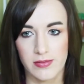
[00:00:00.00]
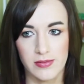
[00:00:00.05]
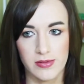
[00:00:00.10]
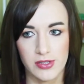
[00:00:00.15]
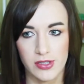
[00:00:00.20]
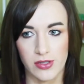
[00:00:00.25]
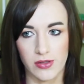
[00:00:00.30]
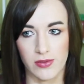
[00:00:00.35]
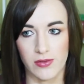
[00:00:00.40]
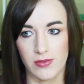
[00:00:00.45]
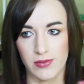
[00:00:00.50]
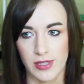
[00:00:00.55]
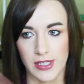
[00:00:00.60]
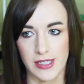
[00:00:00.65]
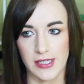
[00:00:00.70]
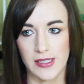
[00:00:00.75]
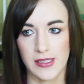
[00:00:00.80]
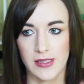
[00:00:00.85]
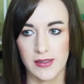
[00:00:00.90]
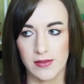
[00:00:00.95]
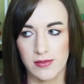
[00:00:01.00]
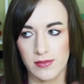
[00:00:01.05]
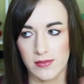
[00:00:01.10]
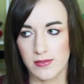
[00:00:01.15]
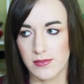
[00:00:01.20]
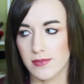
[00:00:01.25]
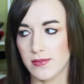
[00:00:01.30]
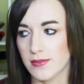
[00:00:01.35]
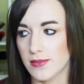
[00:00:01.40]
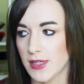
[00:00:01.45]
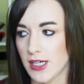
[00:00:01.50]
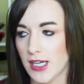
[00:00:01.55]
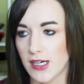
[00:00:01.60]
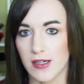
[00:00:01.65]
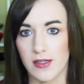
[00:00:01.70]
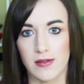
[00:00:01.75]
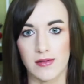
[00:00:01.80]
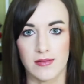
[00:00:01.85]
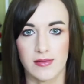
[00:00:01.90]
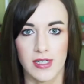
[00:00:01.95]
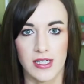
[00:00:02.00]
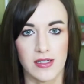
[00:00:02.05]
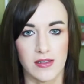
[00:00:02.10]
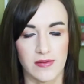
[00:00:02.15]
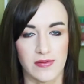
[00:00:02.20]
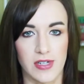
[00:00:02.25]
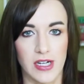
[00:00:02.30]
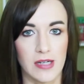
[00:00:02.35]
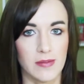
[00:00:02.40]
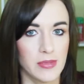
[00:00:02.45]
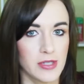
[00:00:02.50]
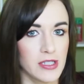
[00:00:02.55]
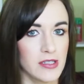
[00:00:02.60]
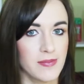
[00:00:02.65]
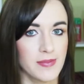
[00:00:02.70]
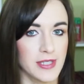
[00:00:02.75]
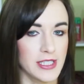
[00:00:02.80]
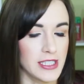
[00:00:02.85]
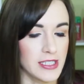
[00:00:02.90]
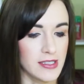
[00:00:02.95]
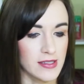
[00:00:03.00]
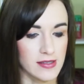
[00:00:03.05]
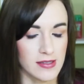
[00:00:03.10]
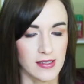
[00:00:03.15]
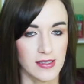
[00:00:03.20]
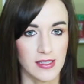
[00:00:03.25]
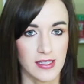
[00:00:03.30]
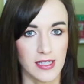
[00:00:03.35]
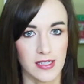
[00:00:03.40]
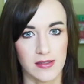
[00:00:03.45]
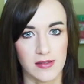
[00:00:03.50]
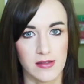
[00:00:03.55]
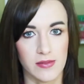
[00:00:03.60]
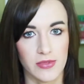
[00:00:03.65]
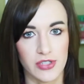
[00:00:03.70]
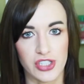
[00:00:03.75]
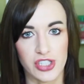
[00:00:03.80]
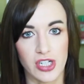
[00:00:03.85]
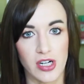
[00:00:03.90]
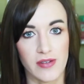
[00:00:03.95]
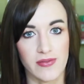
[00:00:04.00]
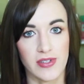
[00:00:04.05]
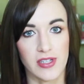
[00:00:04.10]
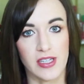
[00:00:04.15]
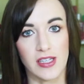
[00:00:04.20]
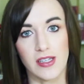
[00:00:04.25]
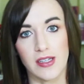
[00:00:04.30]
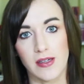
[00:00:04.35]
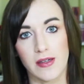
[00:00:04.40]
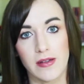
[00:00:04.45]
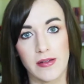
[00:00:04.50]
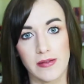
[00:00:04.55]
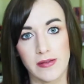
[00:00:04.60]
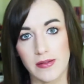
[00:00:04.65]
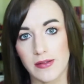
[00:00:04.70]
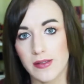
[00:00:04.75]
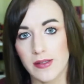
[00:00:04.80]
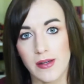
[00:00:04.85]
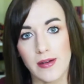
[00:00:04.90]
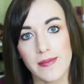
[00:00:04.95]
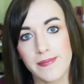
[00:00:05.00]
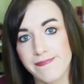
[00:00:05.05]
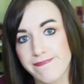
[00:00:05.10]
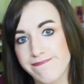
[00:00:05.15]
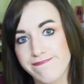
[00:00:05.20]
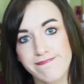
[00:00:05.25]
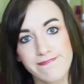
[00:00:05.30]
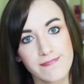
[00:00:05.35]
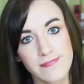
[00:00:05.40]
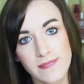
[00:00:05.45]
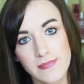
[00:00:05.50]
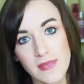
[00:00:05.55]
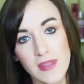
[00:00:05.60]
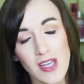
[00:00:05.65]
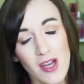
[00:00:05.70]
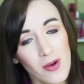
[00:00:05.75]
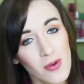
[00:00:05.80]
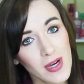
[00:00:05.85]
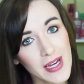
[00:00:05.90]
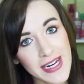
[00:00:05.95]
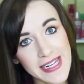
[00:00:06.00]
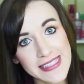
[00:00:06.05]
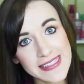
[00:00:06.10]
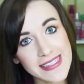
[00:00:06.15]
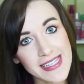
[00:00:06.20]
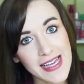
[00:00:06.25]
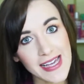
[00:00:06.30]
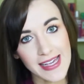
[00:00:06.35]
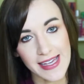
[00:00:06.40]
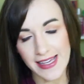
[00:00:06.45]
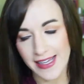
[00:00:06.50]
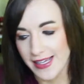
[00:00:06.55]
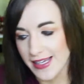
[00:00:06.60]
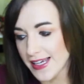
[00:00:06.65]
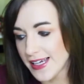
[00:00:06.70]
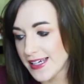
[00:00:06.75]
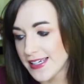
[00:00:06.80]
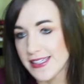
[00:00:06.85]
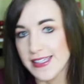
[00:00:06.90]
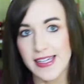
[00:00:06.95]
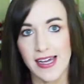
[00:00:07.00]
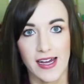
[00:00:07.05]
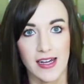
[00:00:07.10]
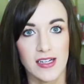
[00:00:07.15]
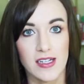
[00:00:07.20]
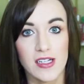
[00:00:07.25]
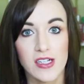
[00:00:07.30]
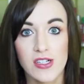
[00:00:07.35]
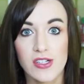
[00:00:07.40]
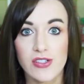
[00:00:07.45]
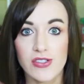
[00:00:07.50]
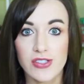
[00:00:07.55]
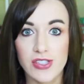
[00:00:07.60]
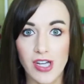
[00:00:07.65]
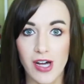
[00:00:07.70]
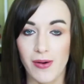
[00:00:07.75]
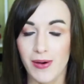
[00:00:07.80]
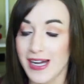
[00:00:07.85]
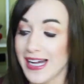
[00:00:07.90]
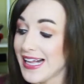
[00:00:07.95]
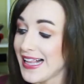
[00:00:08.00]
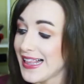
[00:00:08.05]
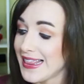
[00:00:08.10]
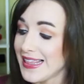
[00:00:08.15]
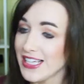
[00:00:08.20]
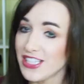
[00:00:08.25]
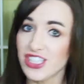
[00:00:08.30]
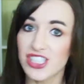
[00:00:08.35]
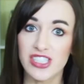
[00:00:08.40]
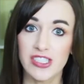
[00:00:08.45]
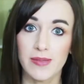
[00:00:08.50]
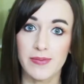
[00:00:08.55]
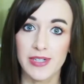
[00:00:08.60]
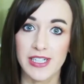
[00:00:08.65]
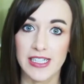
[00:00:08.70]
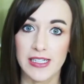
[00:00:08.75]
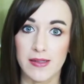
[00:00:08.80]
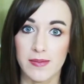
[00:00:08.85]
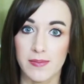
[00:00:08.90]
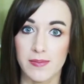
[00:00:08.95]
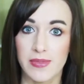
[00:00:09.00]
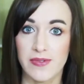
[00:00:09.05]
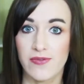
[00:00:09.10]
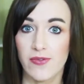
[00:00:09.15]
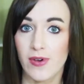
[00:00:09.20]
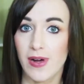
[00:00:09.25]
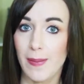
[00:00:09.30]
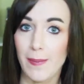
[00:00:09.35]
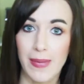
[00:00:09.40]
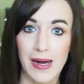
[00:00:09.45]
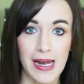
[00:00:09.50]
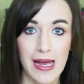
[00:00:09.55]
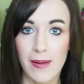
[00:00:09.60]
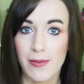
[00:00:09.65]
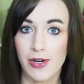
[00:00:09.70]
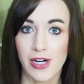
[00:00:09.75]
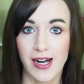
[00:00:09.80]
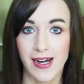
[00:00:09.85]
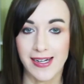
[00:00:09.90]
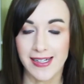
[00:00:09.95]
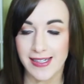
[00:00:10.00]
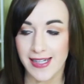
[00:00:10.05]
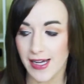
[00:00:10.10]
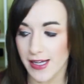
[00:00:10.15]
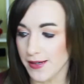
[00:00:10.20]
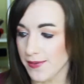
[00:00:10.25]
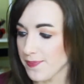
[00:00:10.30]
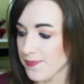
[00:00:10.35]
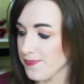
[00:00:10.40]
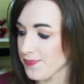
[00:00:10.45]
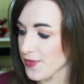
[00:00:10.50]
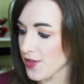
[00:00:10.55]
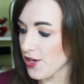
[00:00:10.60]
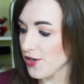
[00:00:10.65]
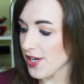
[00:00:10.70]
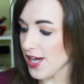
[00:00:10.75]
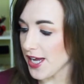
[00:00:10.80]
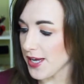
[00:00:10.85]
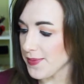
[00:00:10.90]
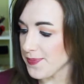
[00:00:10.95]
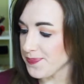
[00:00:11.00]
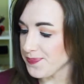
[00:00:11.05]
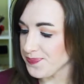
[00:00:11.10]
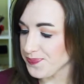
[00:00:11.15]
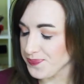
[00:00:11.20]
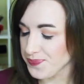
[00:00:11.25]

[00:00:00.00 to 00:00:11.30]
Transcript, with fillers: so like I don't know, kind of hyper because I had too much coffee and can I say? Yeah. So let's just jump right in before I blabber on and on. Okay.